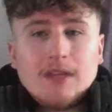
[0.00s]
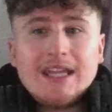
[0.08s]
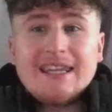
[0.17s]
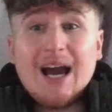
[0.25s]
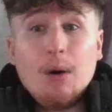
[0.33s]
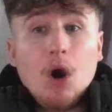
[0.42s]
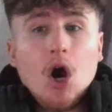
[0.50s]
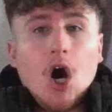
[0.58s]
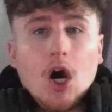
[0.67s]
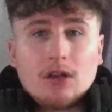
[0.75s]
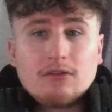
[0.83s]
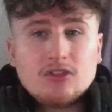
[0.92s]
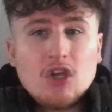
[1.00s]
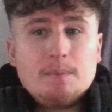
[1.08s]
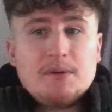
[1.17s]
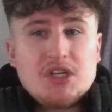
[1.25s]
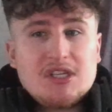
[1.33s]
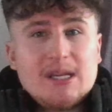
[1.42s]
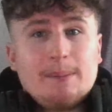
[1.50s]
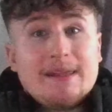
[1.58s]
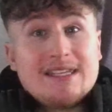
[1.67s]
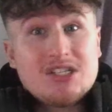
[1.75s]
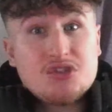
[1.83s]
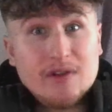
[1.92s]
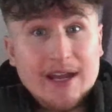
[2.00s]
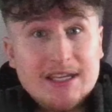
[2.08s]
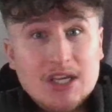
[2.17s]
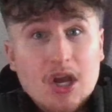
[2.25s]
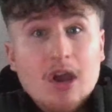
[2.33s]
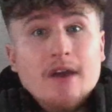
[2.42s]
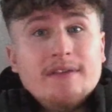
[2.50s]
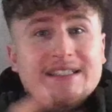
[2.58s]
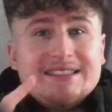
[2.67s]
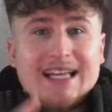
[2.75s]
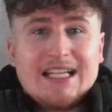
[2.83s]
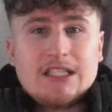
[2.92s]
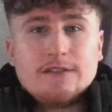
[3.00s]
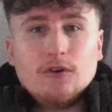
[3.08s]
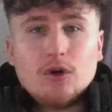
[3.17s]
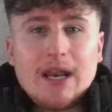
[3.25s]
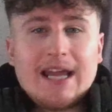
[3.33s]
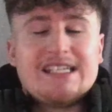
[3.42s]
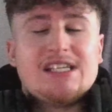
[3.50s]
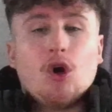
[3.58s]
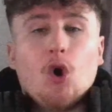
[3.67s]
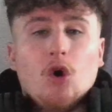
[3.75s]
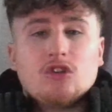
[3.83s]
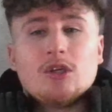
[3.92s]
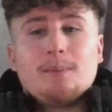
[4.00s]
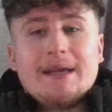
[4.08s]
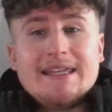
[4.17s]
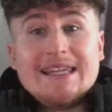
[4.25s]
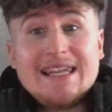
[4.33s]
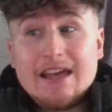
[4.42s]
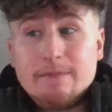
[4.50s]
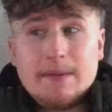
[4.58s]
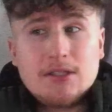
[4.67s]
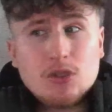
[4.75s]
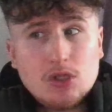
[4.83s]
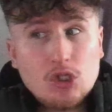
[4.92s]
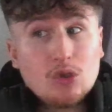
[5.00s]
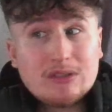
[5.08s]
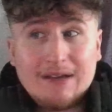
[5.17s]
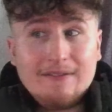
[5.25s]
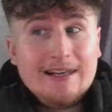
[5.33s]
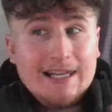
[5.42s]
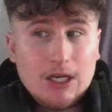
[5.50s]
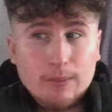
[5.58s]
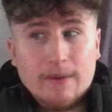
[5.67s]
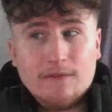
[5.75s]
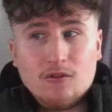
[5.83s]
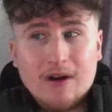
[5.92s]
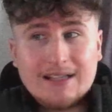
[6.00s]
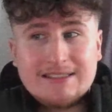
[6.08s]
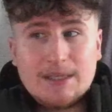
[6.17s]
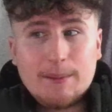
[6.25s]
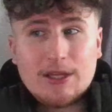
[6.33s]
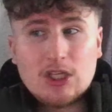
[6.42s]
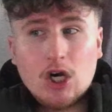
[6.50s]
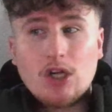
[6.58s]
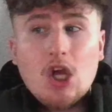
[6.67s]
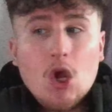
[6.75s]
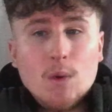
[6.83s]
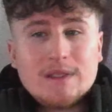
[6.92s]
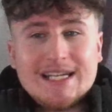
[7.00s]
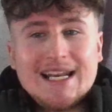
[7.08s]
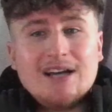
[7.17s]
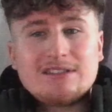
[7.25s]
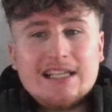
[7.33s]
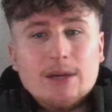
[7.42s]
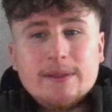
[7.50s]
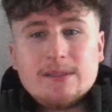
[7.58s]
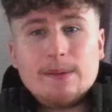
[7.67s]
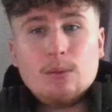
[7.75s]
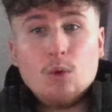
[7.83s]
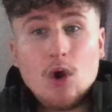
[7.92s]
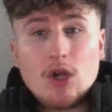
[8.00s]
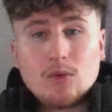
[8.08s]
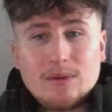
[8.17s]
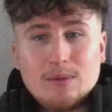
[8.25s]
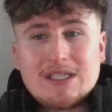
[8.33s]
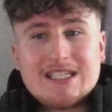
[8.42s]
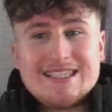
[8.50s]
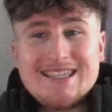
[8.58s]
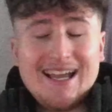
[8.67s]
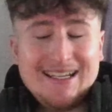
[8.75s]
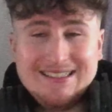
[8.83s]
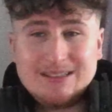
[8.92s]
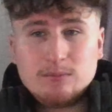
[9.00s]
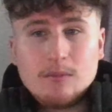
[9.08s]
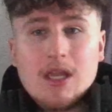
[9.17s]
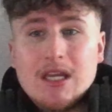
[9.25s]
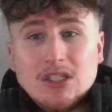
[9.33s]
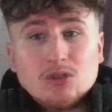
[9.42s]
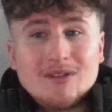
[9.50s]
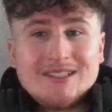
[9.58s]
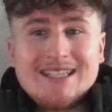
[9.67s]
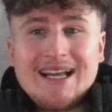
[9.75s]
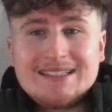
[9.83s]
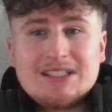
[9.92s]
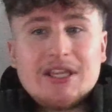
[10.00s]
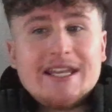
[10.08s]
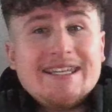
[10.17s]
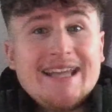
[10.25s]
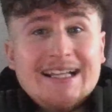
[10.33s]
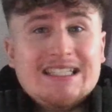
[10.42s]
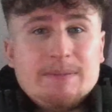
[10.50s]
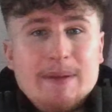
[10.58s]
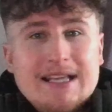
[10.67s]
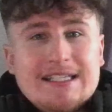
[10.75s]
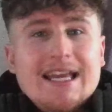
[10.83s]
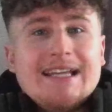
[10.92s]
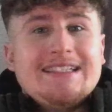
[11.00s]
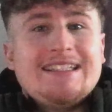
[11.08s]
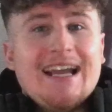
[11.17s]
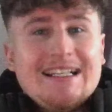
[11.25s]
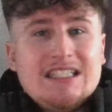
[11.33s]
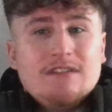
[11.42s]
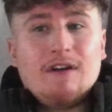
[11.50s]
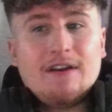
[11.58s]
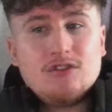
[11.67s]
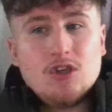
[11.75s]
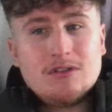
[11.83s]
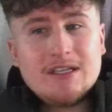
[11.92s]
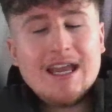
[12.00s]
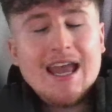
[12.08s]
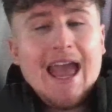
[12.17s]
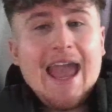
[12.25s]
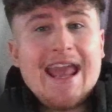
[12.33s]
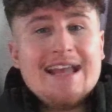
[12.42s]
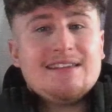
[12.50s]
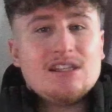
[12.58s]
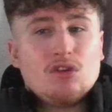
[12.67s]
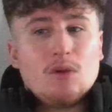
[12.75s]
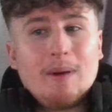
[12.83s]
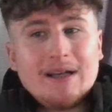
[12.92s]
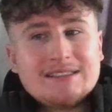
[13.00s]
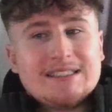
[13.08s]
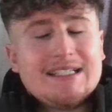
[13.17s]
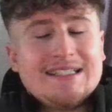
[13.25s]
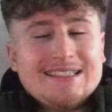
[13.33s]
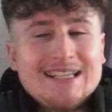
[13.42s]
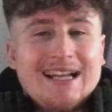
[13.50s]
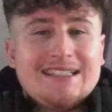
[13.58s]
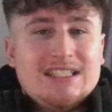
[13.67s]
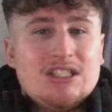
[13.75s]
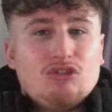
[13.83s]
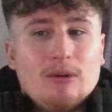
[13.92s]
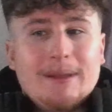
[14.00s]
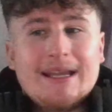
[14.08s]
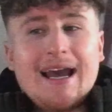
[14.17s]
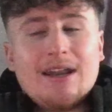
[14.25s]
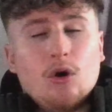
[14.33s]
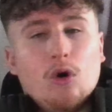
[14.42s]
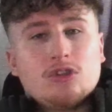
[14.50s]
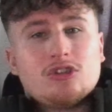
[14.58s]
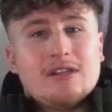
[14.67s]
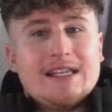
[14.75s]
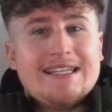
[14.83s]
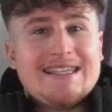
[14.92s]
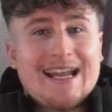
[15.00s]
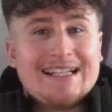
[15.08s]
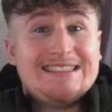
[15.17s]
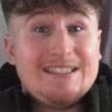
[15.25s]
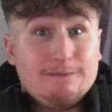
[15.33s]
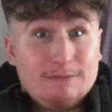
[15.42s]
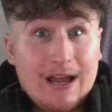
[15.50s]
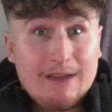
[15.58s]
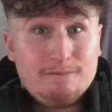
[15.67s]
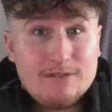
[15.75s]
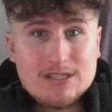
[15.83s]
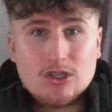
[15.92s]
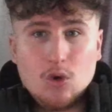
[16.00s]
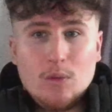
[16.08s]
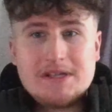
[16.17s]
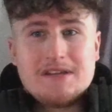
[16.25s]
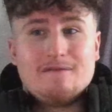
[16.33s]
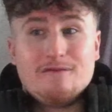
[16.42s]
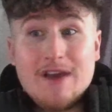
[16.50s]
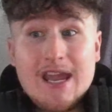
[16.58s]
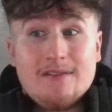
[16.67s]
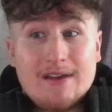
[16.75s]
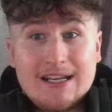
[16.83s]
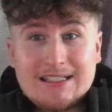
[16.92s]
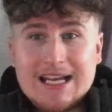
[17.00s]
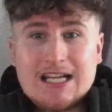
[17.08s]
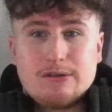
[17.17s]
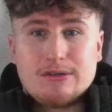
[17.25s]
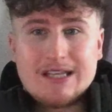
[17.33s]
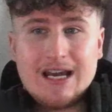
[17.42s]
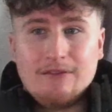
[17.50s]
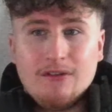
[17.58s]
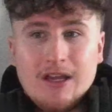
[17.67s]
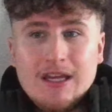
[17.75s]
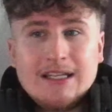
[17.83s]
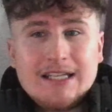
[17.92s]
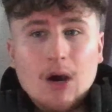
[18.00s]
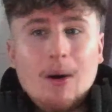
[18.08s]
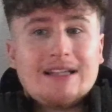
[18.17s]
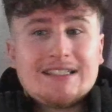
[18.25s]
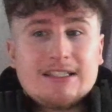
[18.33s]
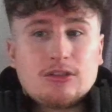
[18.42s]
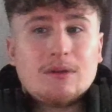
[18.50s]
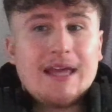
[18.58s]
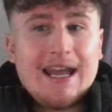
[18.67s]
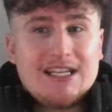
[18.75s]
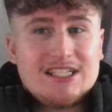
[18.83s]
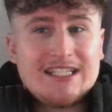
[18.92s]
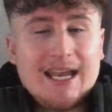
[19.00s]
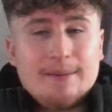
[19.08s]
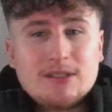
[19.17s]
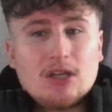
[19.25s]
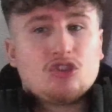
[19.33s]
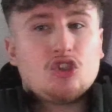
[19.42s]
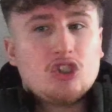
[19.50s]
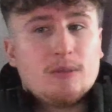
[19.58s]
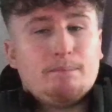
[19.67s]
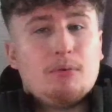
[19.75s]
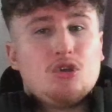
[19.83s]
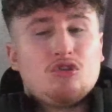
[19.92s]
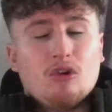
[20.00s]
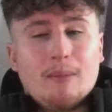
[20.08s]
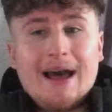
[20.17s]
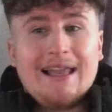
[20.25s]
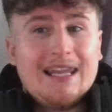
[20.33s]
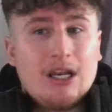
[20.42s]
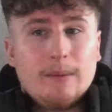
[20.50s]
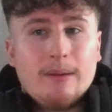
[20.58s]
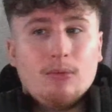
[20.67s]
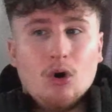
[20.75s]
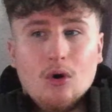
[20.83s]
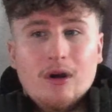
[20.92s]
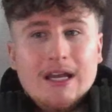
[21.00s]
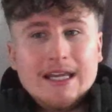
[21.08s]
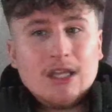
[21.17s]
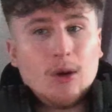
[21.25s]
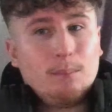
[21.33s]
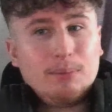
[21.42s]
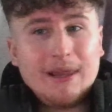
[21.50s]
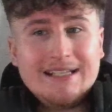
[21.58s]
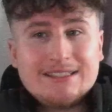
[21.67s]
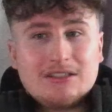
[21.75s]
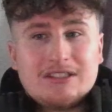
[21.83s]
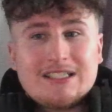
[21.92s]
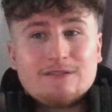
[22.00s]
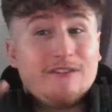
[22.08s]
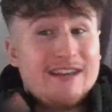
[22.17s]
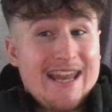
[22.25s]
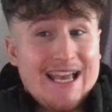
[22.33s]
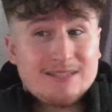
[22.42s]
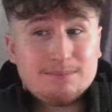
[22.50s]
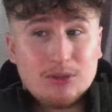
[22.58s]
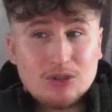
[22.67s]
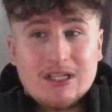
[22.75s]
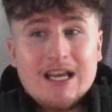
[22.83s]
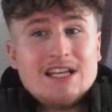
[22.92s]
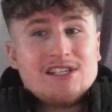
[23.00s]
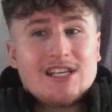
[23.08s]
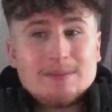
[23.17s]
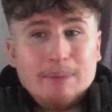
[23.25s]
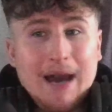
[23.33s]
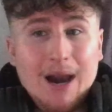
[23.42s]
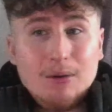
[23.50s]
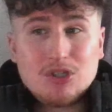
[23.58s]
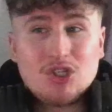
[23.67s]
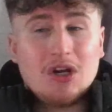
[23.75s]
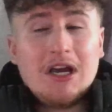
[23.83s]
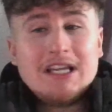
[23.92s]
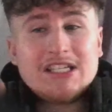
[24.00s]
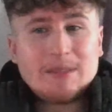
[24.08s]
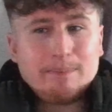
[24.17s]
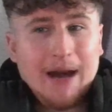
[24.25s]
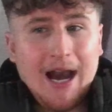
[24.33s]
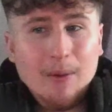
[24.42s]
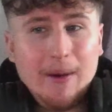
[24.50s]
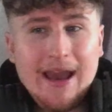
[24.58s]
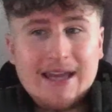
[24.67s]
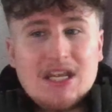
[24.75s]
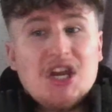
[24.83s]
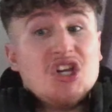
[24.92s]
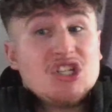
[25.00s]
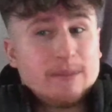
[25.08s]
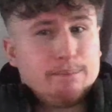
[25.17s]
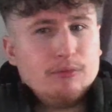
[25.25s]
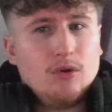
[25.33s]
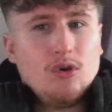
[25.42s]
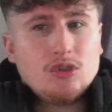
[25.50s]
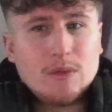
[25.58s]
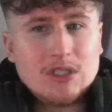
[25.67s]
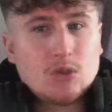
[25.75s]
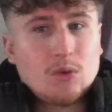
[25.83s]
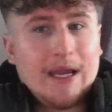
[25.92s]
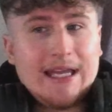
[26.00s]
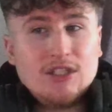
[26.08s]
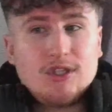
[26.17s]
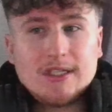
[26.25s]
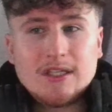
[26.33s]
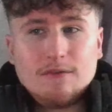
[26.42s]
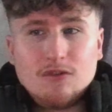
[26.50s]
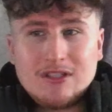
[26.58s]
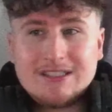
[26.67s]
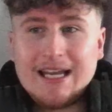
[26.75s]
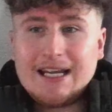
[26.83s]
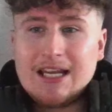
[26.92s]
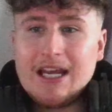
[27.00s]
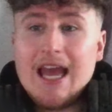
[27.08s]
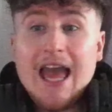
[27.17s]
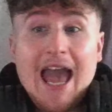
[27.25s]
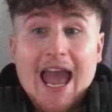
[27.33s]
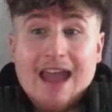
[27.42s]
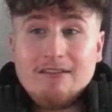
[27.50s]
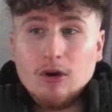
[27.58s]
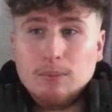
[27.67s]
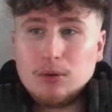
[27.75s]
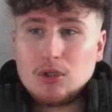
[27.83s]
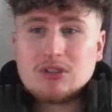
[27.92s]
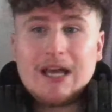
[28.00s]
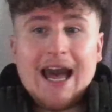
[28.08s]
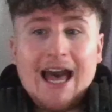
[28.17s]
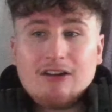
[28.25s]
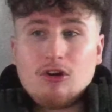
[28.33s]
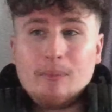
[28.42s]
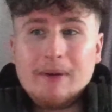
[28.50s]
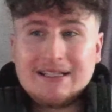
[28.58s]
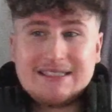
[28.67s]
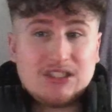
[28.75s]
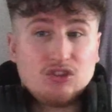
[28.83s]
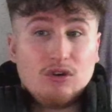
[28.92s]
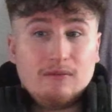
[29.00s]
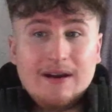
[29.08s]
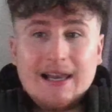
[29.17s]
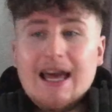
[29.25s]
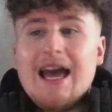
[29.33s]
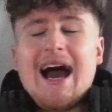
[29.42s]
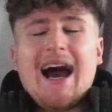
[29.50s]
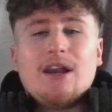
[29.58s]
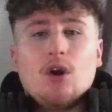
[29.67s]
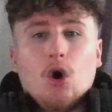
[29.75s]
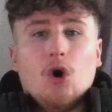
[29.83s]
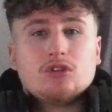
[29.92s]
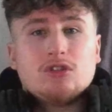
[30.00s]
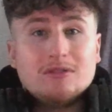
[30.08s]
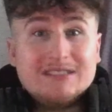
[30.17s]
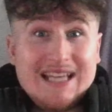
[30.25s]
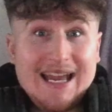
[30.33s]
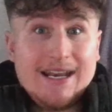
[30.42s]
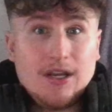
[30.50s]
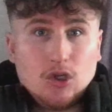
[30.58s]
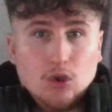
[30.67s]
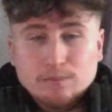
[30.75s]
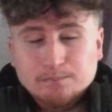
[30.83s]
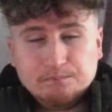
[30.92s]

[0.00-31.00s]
Now, on alternate position, she can play the striker, the centre forward, and she also play the left mid. So she does have a little bit of variety about the card, which allows a little bit to be worked with, which is nice. So on the stats, she got the 90 pace, 95 shooting, 83 passing, 90 dribbling, and also the 95 physical, which is very nice actually to have. Now, I decided to go the engine chem style just to boost her up a little bit more. Now, play style, she has finesse plus, she has power shot, she has power header, she has bruiser, which is quite interesting for an attacker, aerial plus, acrobatic, trivela, and also technical.